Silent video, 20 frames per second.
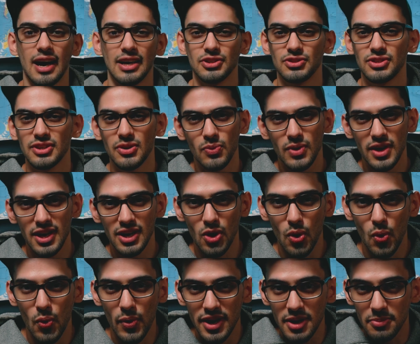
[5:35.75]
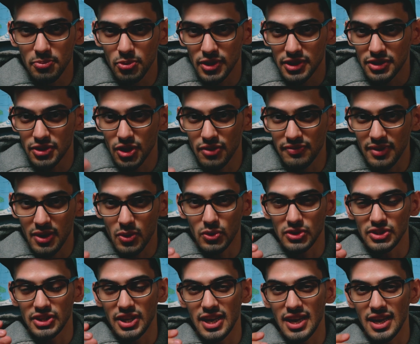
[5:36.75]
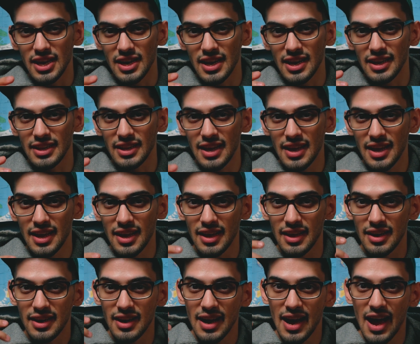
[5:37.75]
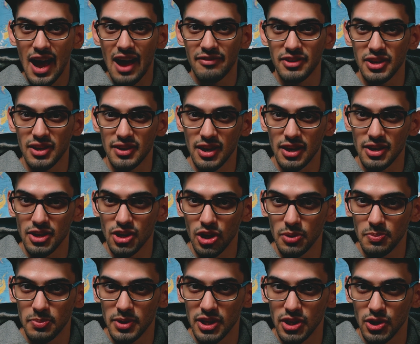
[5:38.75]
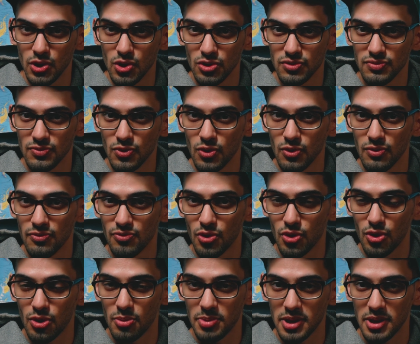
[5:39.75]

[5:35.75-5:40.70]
I just didn't want to go in and put a ton of hours in and have it not be useful for